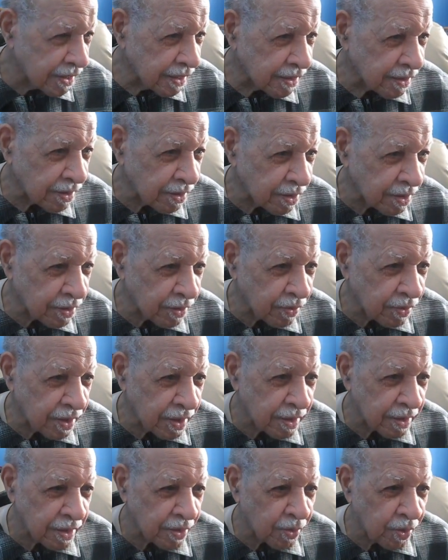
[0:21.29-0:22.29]
Sonny
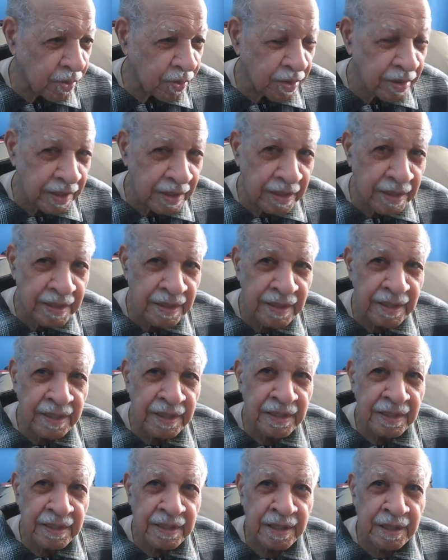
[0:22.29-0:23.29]
Green said, "Okay."
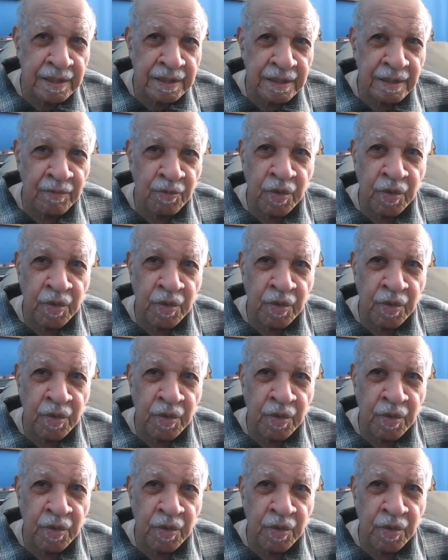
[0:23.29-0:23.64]
He said,